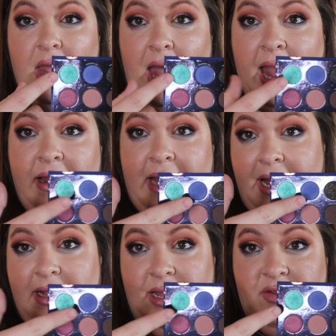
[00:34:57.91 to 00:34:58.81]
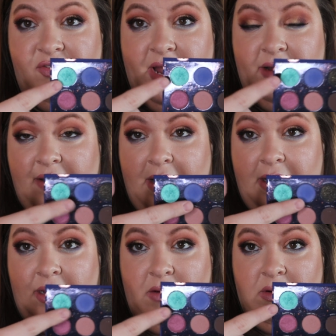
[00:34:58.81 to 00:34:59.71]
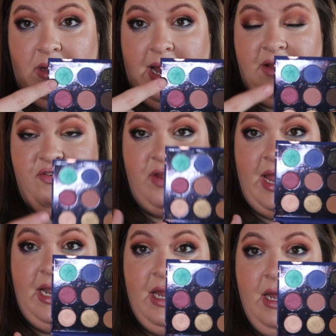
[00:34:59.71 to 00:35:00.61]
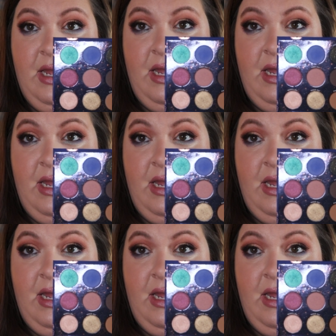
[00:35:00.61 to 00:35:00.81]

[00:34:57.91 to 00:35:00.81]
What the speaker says: I like these shades on the lower lash line.